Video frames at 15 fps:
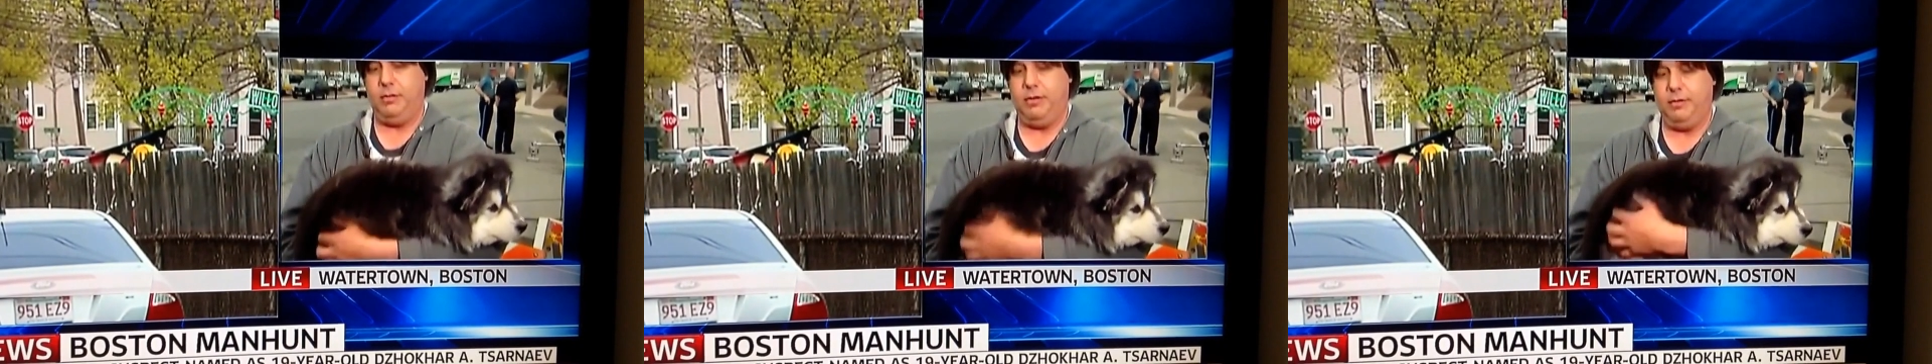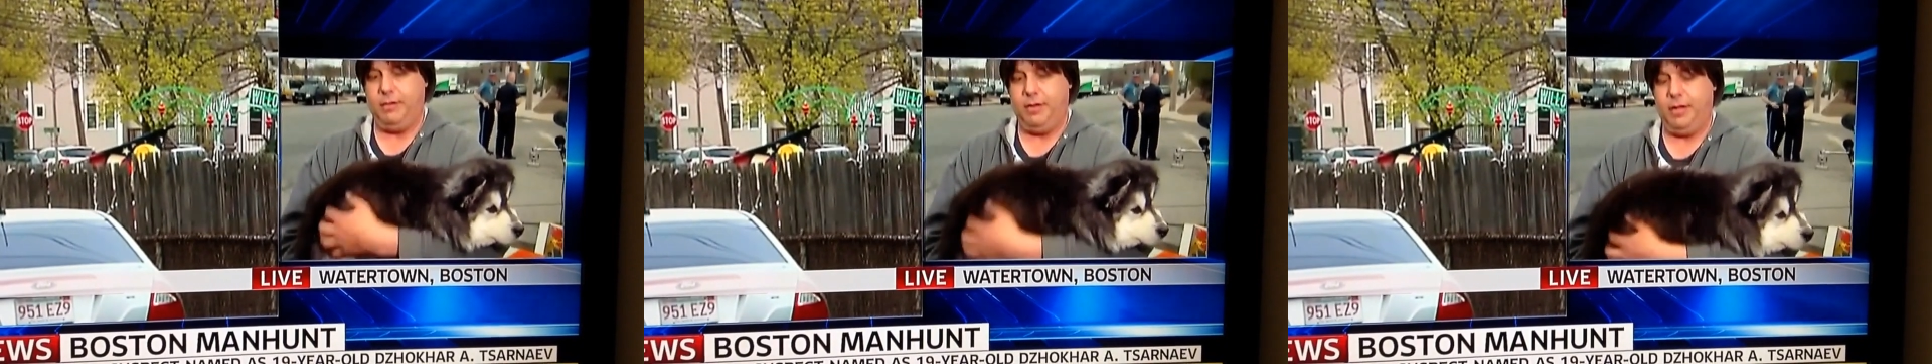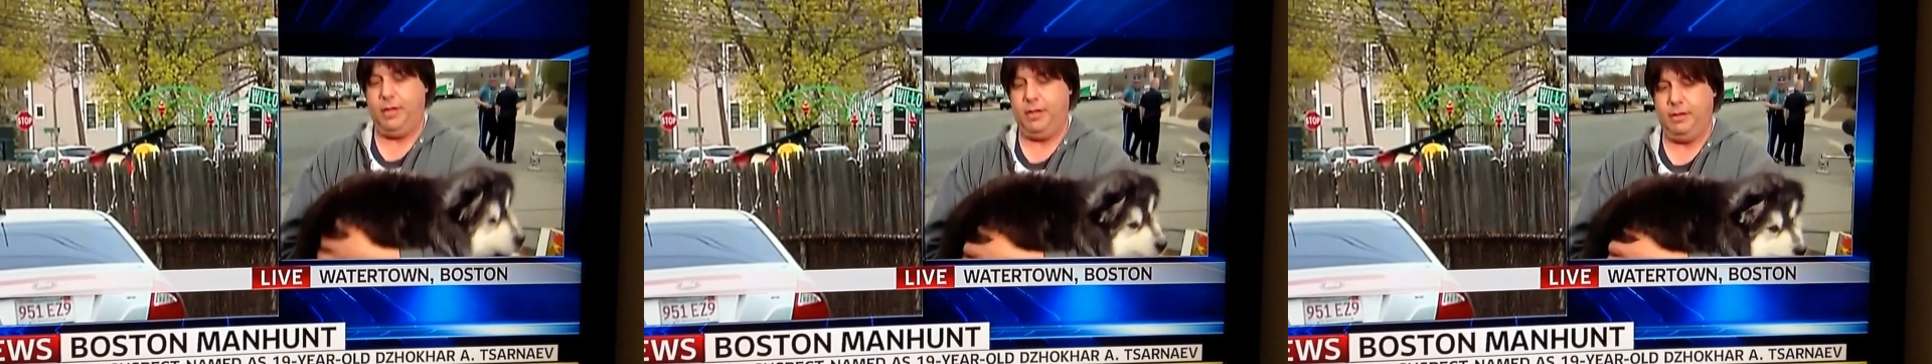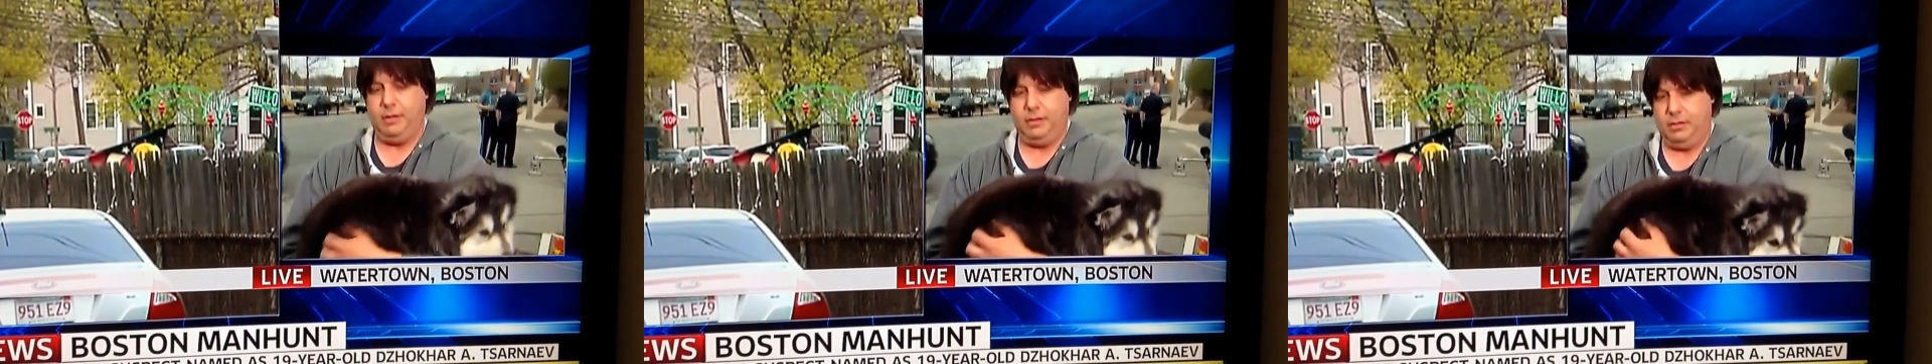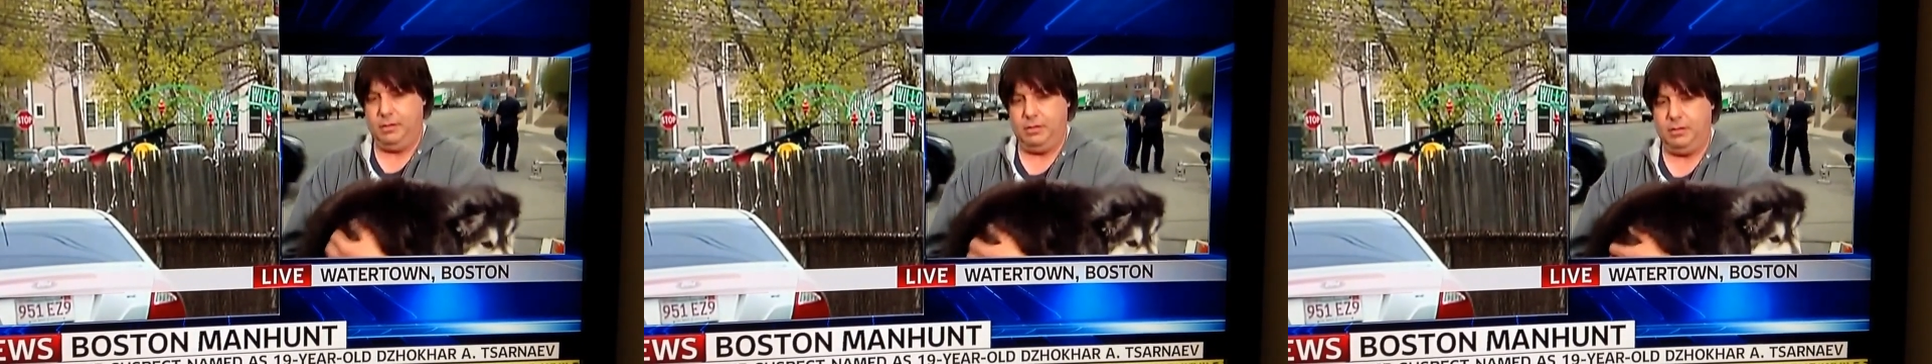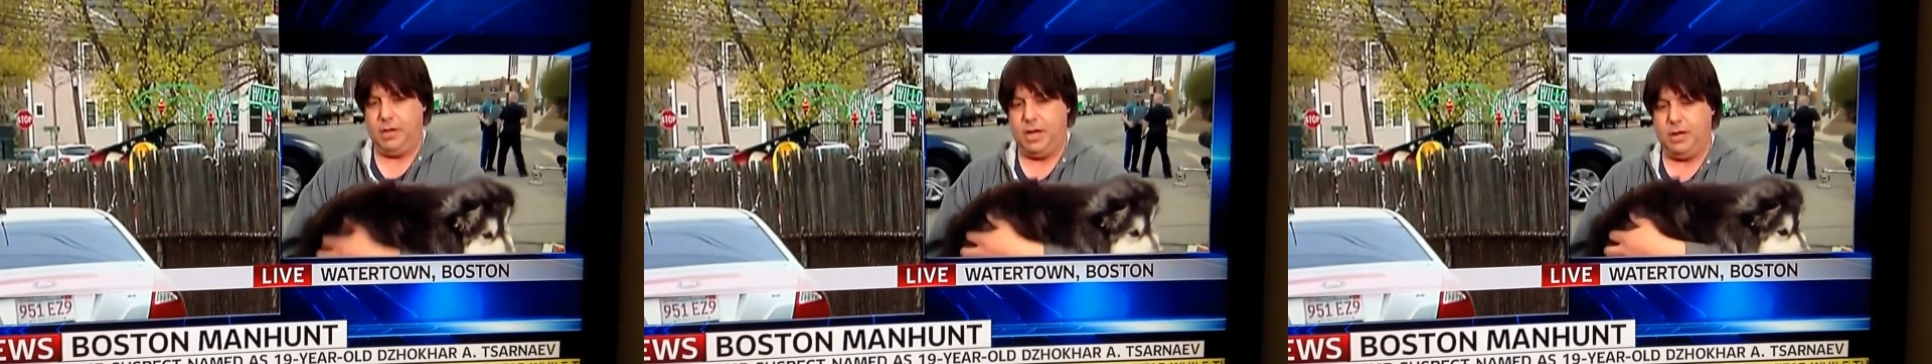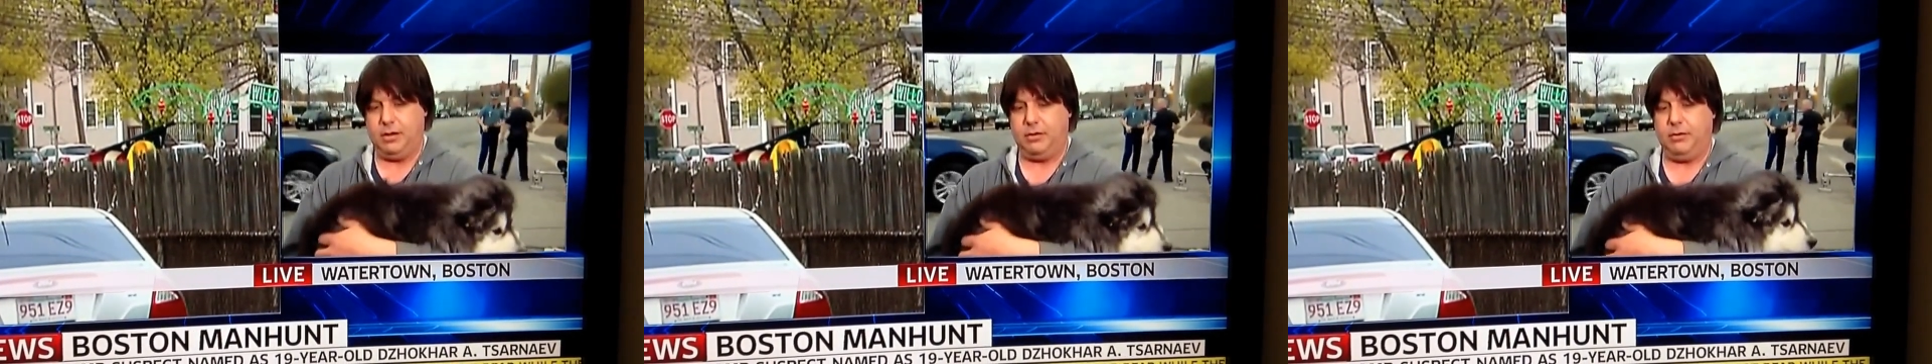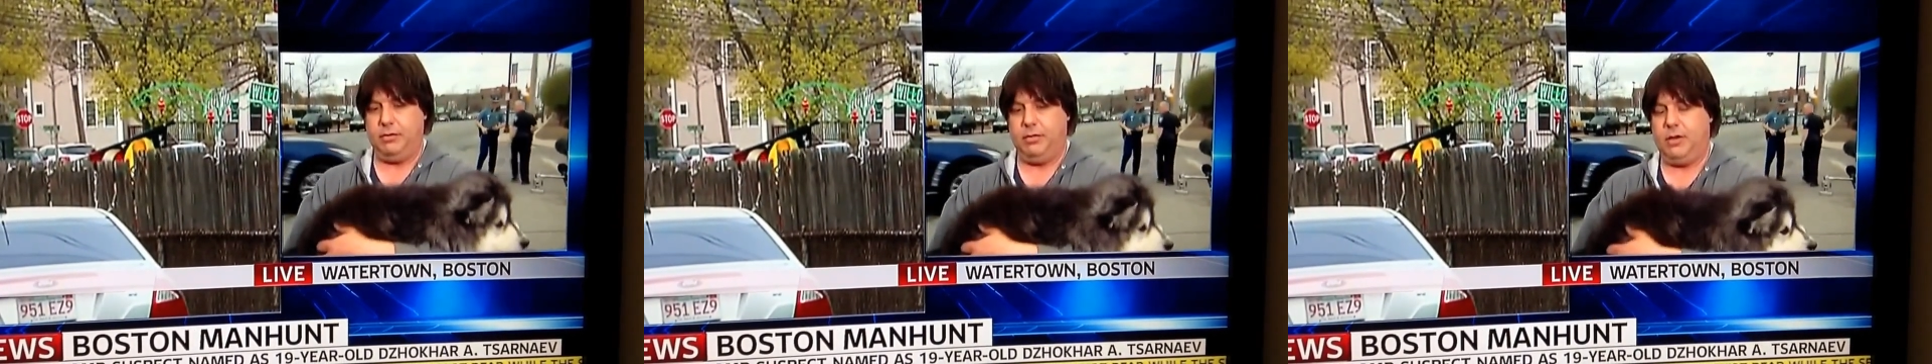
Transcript: of everything. A lot of